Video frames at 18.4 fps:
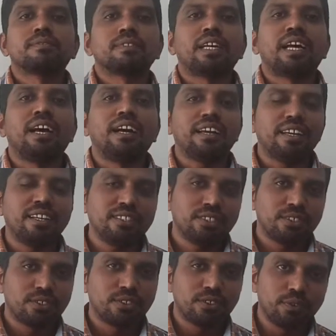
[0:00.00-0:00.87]
Hi
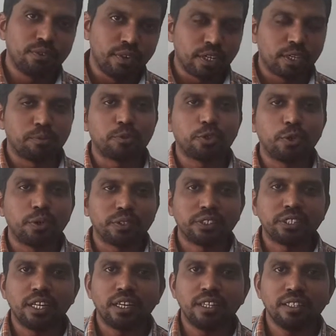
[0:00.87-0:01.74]
guys, welcome to
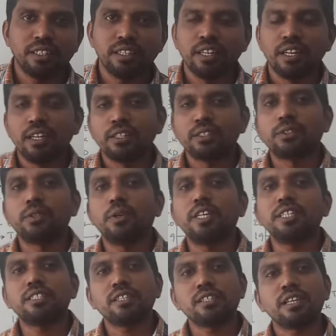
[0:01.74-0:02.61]
our channel.
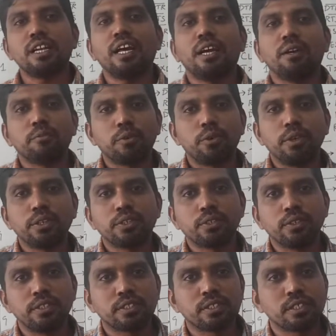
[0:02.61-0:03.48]
Today's session I am going
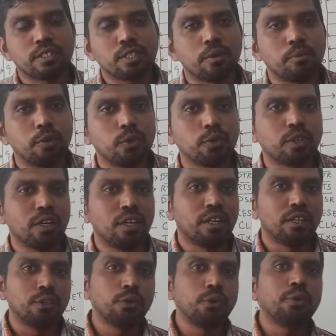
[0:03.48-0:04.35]
to discuss about
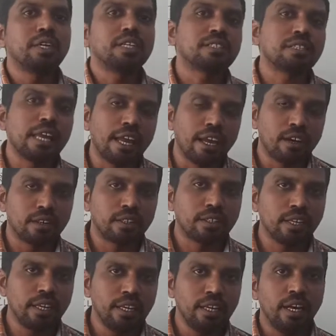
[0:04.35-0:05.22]

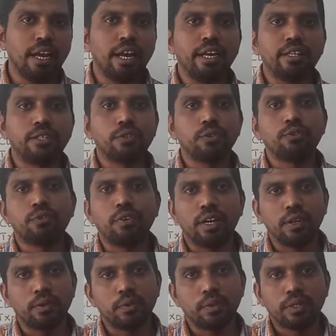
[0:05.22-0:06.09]
USART
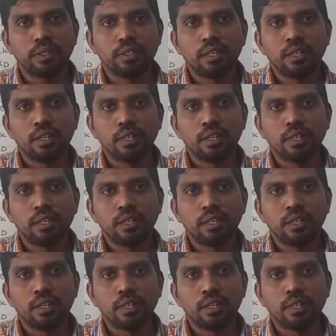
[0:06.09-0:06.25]
8251.